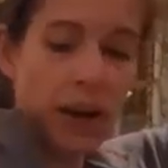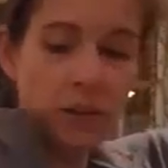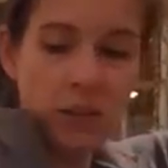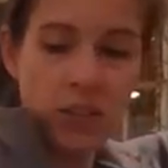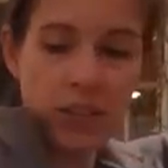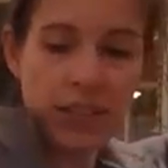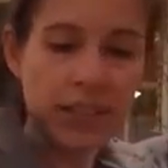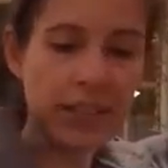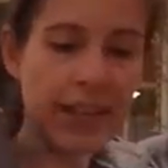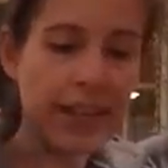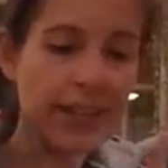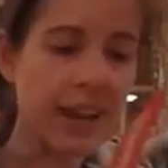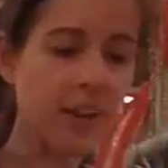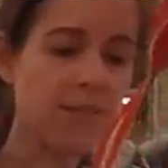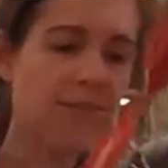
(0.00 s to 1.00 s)
I'll just lay
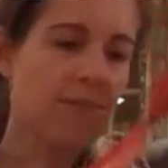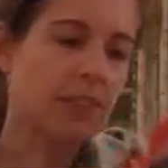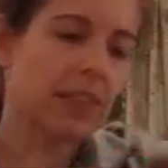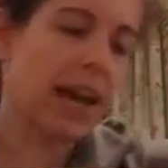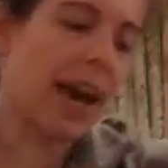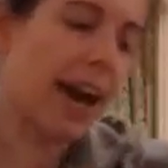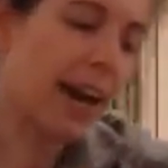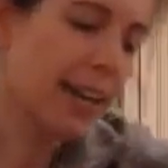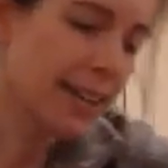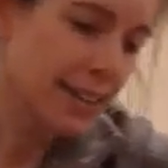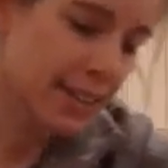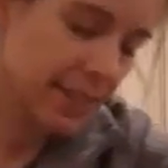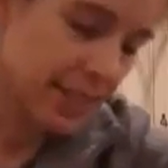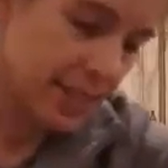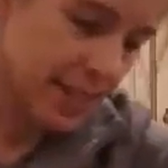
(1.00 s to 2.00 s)
it out
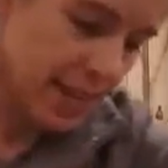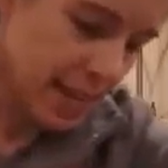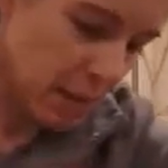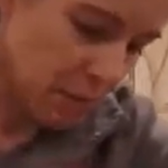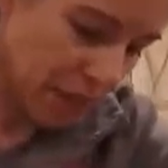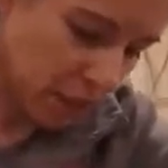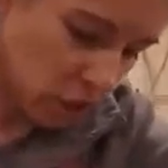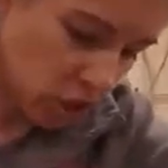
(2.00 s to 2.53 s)
flat, make